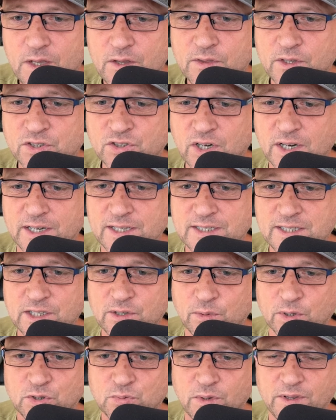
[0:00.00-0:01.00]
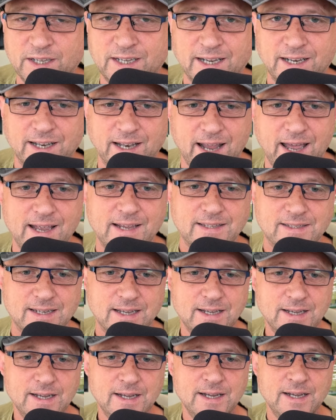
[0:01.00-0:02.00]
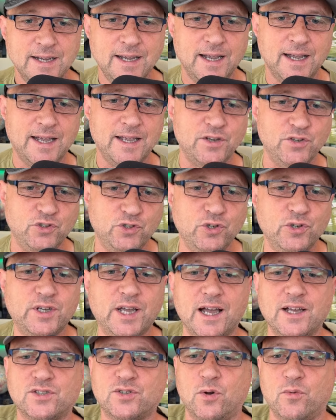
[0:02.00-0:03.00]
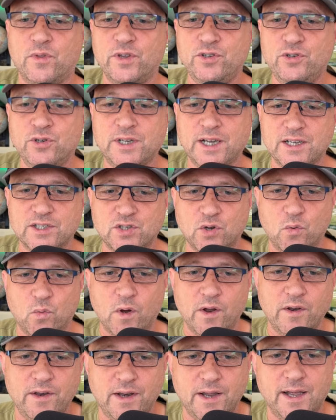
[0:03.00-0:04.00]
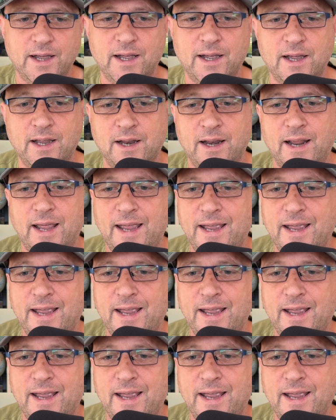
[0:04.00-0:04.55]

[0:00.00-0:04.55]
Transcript: they're trying to see which one they could land. Uh, Newcastle, the Newcastle one, uh,